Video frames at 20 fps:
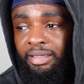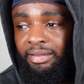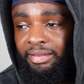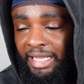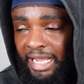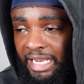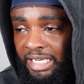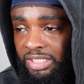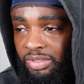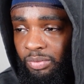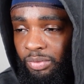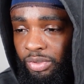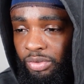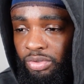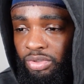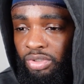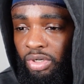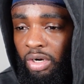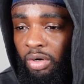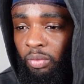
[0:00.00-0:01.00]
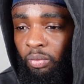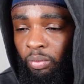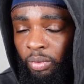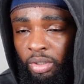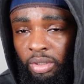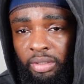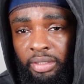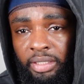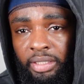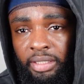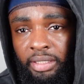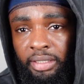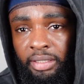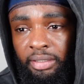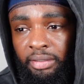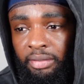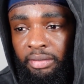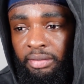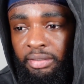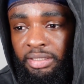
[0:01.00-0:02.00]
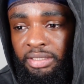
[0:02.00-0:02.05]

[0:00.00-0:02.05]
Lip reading: that's when you start really